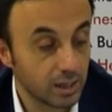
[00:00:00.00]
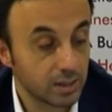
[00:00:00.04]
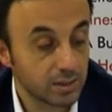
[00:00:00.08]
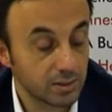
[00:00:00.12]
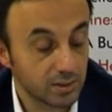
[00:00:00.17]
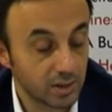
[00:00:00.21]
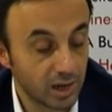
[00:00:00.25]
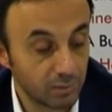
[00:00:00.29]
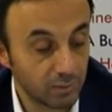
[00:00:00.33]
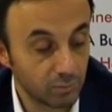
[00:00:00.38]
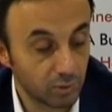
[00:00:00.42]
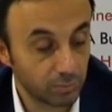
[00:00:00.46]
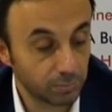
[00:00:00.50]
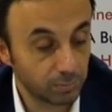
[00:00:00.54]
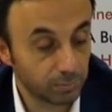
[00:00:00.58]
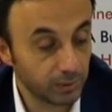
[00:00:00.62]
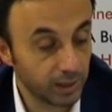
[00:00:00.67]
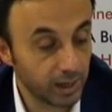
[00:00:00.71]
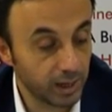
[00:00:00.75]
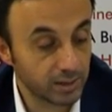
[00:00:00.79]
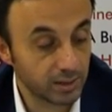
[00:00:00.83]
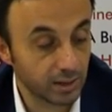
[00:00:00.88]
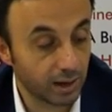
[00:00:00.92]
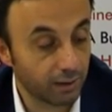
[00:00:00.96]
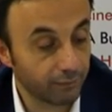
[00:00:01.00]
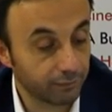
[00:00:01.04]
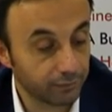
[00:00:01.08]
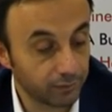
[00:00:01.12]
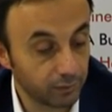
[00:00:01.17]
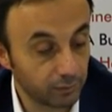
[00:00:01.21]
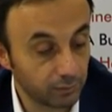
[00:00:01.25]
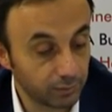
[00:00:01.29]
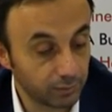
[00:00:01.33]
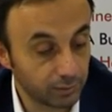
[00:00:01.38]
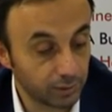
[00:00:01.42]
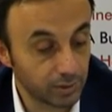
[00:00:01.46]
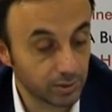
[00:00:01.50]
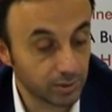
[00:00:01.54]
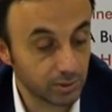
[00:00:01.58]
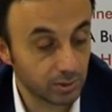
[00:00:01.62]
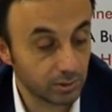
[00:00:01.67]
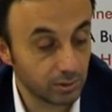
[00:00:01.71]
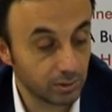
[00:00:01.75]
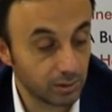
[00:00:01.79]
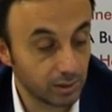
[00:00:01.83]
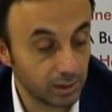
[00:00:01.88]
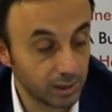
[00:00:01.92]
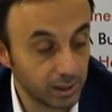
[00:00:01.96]
time or place after words
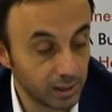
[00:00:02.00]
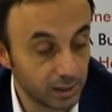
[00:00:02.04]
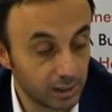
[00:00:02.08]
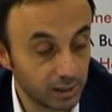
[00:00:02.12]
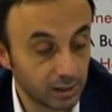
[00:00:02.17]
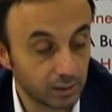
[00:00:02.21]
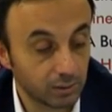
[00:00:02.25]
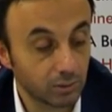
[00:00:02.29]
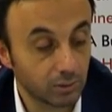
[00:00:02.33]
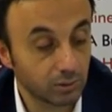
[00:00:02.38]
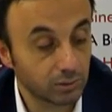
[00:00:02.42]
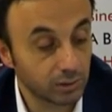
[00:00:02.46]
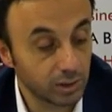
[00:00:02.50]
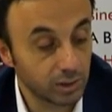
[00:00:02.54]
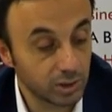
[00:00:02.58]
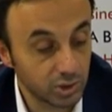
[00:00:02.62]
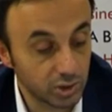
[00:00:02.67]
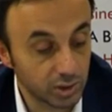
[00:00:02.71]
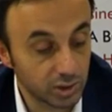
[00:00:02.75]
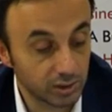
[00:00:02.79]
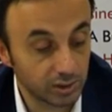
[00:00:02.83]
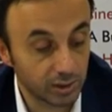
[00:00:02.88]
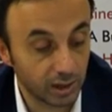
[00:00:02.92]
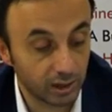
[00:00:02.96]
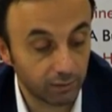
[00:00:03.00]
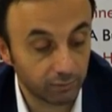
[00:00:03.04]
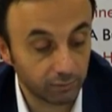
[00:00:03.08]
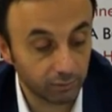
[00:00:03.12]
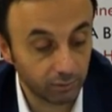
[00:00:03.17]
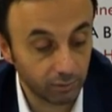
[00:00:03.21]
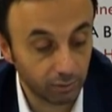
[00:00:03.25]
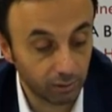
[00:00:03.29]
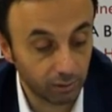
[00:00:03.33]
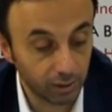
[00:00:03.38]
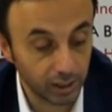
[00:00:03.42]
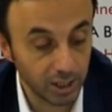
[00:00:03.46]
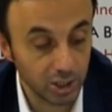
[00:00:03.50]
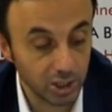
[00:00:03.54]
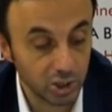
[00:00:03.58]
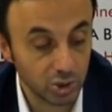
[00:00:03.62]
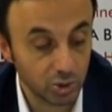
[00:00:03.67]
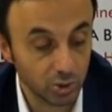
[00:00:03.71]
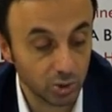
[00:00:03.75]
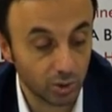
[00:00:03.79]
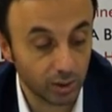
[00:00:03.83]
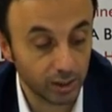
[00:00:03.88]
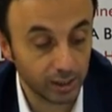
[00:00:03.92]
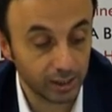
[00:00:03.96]
earlier, conclusion, therefore, in
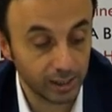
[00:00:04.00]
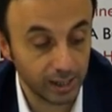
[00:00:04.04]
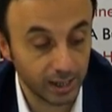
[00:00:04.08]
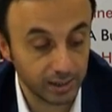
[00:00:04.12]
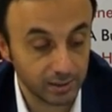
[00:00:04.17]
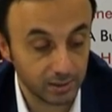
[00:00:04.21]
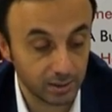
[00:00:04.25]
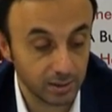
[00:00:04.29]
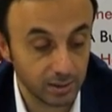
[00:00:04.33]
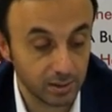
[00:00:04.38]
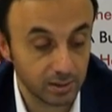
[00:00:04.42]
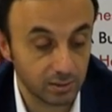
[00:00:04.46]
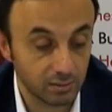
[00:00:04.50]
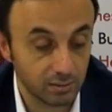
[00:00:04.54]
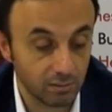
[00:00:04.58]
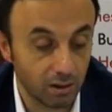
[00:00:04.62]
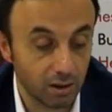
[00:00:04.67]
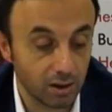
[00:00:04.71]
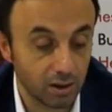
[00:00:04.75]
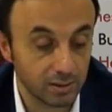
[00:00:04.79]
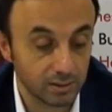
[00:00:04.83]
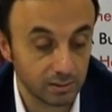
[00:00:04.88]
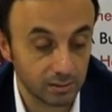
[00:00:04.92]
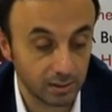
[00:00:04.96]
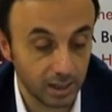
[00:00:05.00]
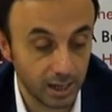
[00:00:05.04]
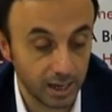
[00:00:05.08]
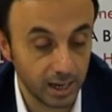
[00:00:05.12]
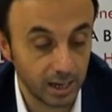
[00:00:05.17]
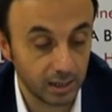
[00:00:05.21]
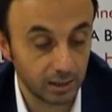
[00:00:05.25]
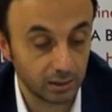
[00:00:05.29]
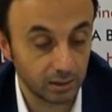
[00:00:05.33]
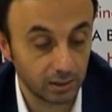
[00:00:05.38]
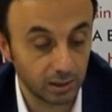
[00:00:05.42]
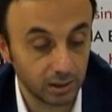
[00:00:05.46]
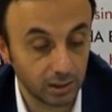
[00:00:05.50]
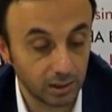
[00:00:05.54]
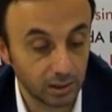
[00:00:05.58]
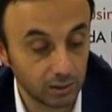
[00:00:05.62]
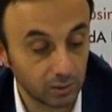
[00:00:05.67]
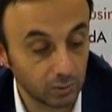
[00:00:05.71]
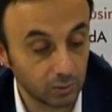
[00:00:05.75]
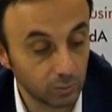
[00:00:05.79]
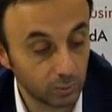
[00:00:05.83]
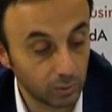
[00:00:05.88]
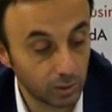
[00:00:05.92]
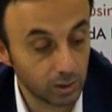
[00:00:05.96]
short, in essence, thus, then, in other
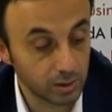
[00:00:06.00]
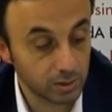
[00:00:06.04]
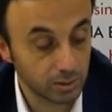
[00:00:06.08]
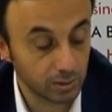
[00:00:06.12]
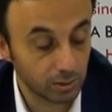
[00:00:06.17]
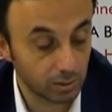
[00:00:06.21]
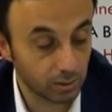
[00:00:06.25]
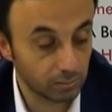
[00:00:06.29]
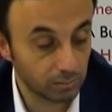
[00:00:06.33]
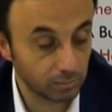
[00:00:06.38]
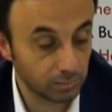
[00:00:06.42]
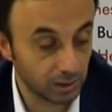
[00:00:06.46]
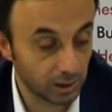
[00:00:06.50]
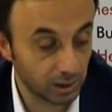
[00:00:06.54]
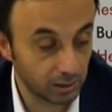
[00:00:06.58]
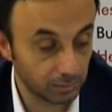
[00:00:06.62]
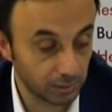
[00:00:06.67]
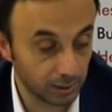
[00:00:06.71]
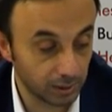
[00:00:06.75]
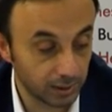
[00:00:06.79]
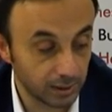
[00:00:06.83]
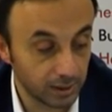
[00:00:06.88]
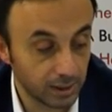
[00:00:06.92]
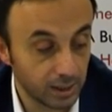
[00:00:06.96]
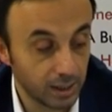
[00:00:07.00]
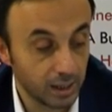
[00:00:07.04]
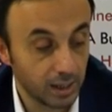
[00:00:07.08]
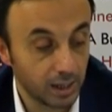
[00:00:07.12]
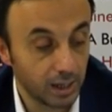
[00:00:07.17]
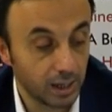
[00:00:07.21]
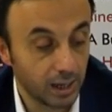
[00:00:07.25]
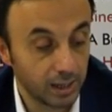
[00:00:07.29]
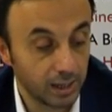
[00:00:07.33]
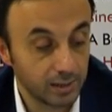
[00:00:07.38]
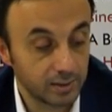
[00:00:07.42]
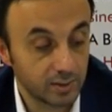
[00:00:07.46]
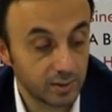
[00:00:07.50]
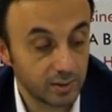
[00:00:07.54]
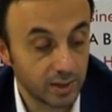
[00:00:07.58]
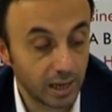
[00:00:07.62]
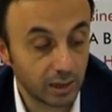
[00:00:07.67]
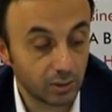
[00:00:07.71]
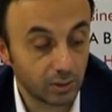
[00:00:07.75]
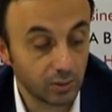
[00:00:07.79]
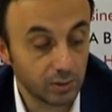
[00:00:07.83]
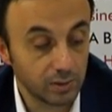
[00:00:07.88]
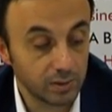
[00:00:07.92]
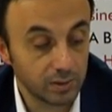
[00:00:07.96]
words, or blah blah. And
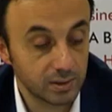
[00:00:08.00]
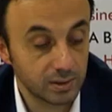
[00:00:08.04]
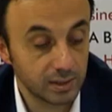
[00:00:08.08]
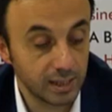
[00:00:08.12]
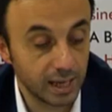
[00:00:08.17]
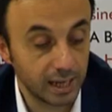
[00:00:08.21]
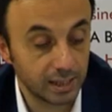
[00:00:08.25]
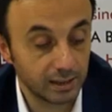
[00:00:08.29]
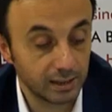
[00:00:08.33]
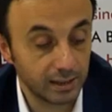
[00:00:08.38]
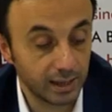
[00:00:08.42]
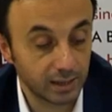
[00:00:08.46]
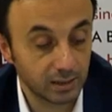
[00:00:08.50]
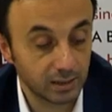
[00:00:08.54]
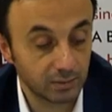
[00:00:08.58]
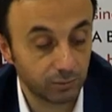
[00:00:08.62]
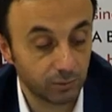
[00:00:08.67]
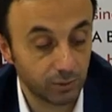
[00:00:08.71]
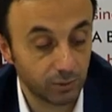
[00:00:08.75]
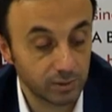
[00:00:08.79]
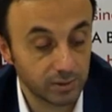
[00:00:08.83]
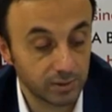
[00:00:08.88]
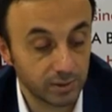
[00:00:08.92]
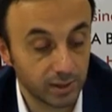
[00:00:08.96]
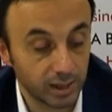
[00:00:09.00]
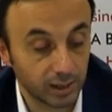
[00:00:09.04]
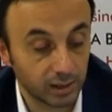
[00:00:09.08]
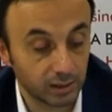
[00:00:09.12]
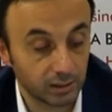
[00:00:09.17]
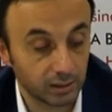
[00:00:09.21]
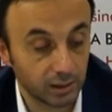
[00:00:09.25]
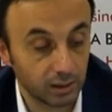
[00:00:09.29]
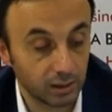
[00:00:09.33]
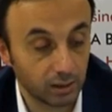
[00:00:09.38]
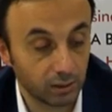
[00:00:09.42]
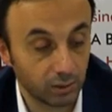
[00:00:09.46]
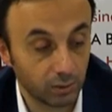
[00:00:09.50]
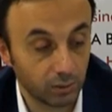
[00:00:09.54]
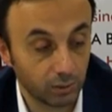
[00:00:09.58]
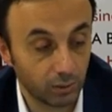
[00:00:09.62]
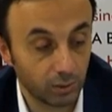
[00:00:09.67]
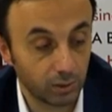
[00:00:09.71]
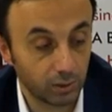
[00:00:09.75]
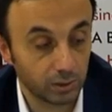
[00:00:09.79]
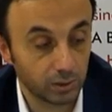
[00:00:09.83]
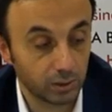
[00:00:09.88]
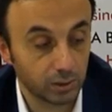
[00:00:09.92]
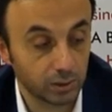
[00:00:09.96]
seconds, then, next, first, second, and
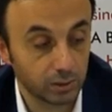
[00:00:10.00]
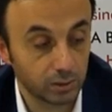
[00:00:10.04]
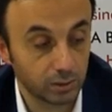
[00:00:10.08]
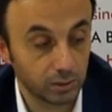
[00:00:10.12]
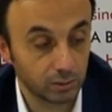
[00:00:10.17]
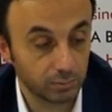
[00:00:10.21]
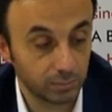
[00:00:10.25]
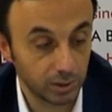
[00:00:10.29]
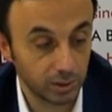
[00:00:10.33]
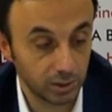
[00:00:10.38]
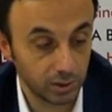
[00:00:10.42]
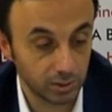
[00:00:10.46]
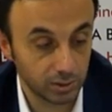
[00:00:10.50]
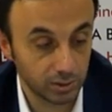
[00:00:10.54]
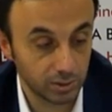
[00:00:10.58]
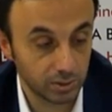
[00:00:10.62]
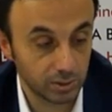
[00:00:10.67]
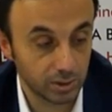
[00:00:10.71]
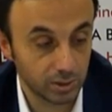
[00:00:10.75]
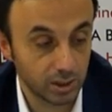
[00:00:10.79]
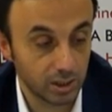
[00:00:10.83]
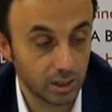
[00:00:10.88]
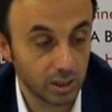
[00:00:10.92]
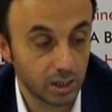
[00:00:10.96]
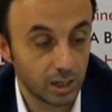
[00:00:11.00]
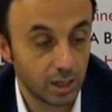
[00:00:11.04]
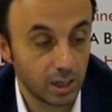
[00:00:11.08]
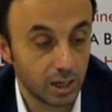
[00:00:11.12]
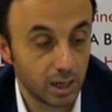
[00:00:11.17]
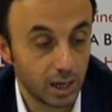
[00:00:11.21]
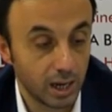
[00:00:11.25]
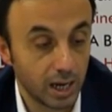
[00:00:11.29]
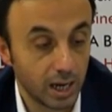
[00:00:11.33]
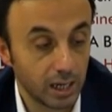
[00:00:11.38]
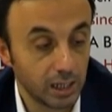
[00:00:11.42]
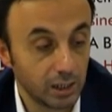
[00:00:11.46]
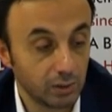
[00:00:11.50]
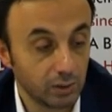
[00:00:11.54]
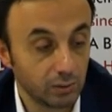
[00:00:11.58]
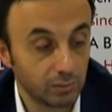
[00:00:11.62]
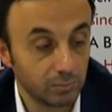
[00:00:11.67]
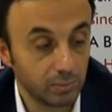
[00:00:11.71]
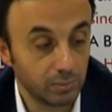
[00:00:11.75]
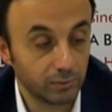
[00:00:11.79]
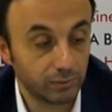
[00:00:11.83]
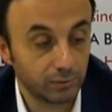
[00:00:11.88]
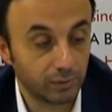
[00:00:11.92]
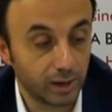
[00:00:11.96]
third could be used. And you will
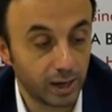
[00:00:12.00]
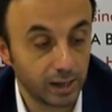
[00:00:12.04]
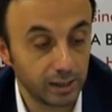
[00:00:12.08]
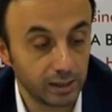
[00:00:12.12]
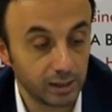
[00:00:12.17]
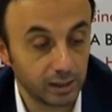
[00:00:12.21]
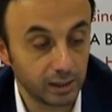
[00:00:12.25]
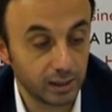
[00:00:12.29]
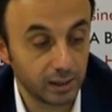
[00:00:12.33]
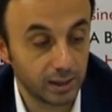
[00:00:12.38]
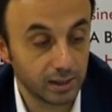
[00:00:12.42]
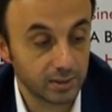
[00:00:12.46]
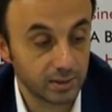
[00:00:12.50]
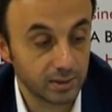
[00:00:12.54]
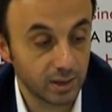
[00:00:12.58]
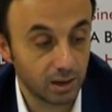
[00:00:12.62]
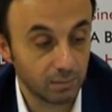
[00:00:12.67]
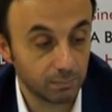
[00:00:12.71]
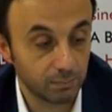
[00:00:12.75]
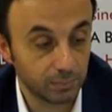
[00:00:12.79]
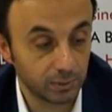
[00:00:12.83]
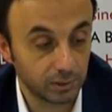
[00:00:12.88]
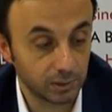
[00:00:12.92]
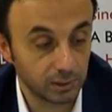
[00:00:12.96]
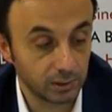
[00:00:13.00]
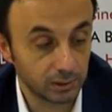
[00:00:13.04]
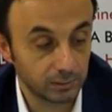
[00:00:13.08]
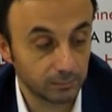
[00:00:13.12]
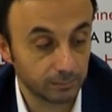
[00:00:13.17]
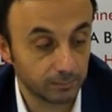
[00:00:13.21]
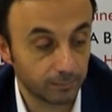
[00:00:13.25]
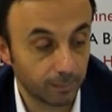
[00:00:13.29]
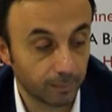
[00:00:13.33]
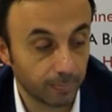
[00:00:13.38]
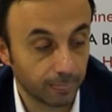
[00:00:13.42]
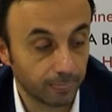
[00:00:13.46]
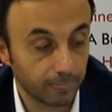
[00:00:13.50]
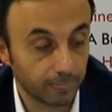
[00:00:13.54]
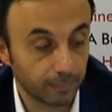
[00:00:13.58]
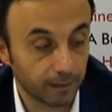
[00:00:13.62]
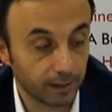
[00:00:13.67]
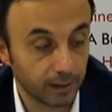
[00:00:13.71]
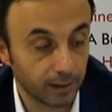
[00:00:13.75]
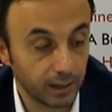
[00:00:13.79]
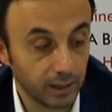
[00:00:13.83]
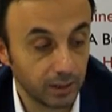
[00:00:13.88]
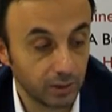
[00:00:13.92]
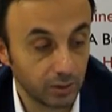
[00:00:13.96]
be finding an example
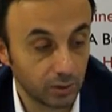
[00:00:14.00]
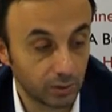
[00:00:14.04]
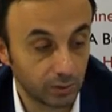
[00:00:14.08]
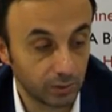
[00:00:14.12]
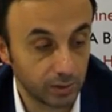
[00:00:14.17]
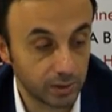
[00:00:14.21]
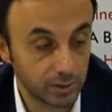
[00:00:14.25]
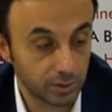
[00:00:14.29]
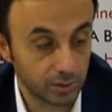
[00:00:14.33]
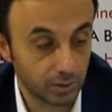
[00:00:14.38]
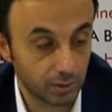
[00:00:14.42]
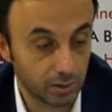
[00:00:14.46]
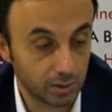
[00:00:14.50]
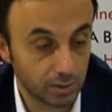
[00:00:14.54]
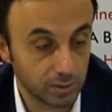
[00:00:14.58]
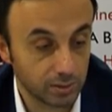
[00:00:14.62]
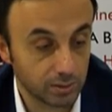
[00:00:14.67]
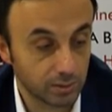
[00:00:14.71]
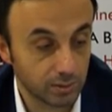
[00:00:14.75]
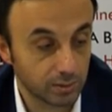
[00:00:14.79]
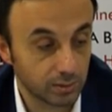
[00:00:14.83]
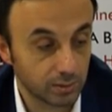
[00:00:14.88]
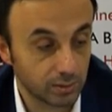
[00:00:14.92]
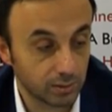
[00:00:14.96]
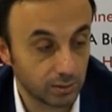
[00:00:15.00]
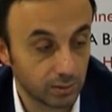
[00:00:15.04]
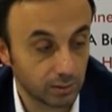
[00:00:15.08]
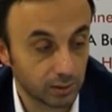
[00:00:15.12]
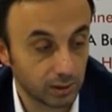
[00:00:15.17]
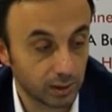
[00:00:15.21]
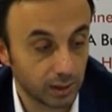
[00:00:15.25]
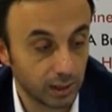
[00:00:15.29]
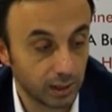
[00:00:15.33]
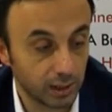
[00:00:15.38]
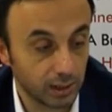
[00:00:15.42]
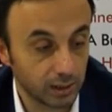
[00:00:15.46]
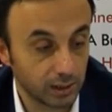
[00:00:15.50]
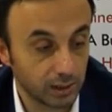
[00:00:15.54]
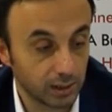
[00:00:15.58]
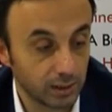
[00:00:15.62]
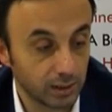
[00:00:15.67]
in your research. Okay.